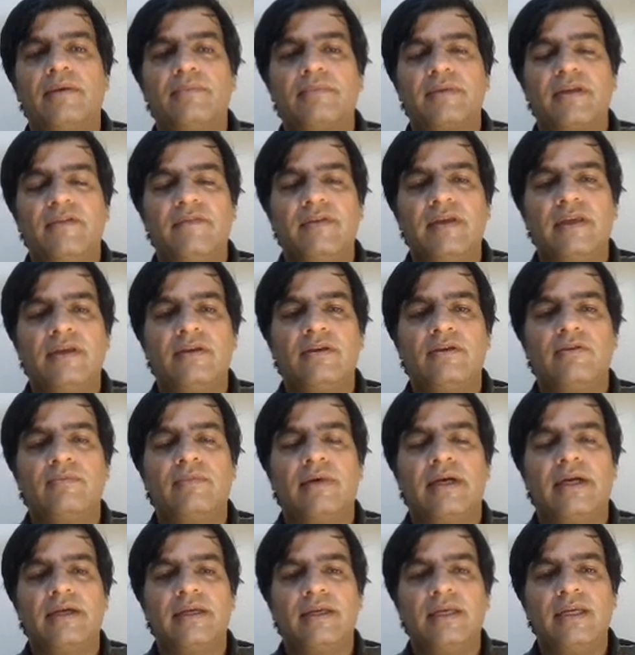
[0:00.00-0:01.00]
I'm giving you
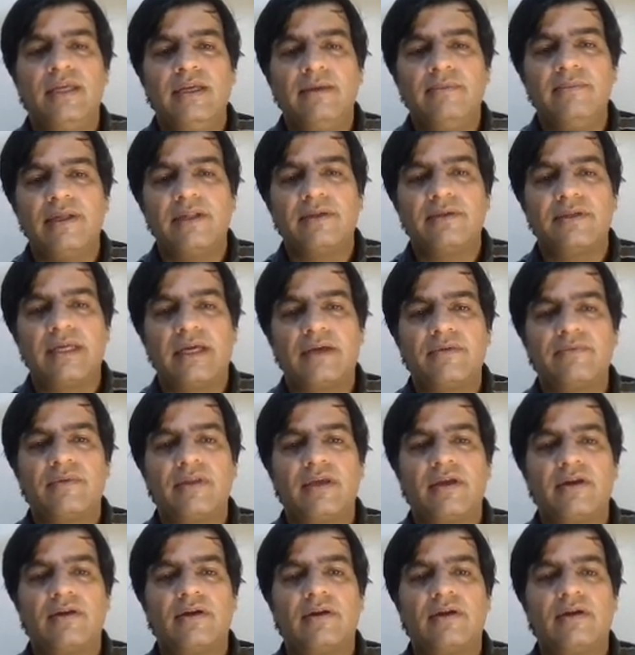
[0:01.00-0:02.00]
my email down
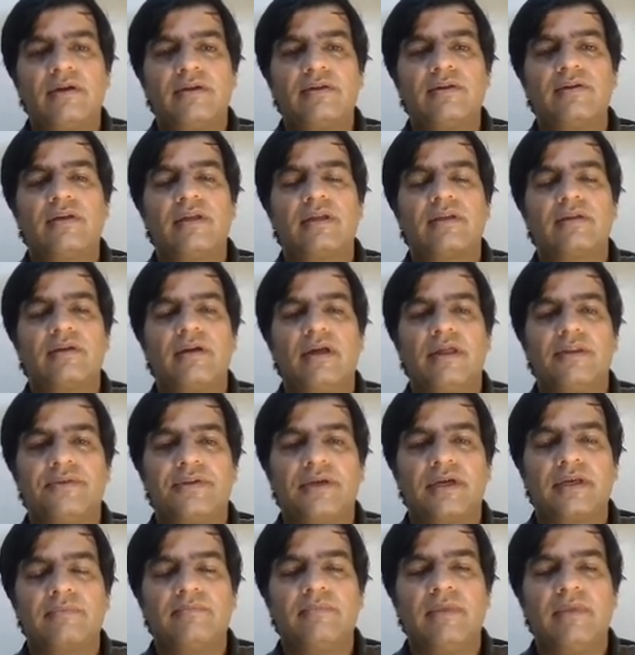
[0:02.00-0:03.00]
there. You can
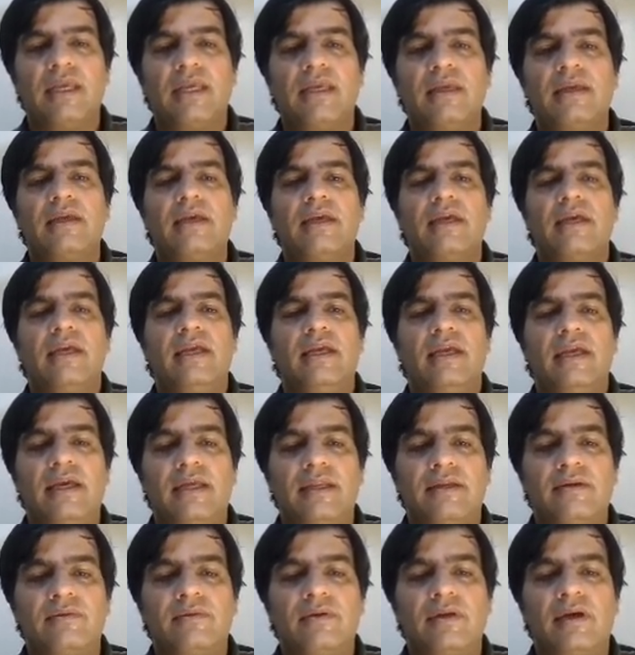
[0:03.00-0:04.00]
contact me,
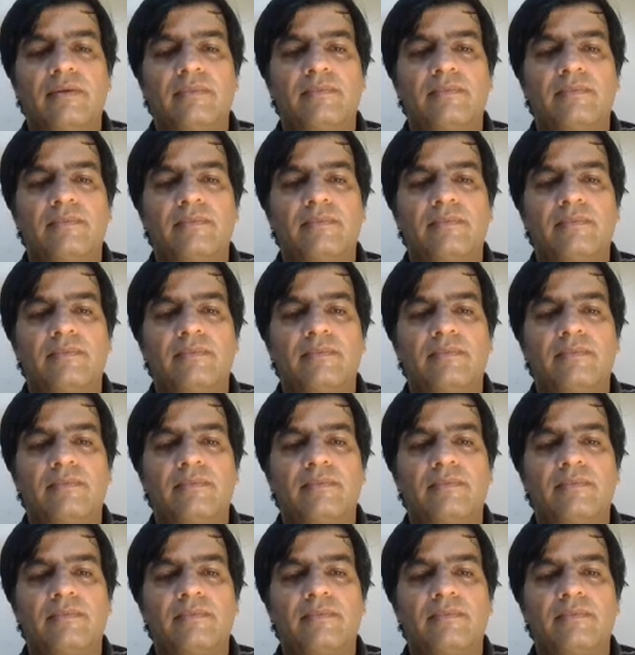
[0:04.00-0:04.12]
and